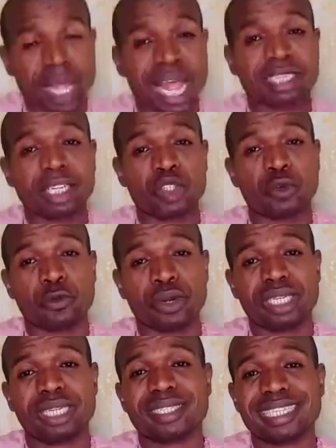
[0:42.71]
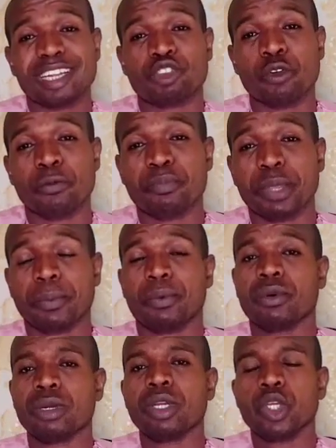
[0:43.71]
attention for this set of
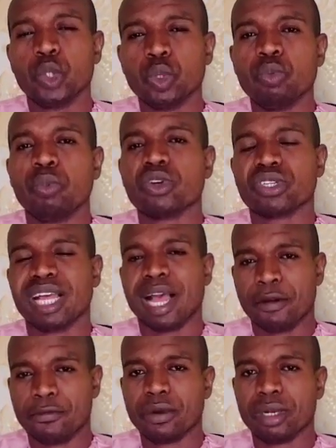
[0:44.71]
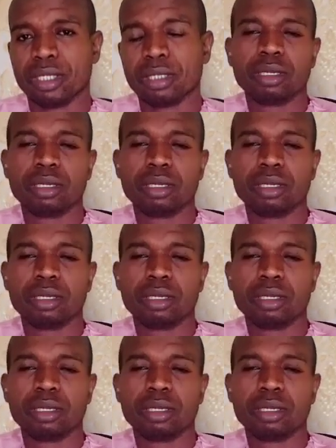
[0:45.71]
people you must avoid.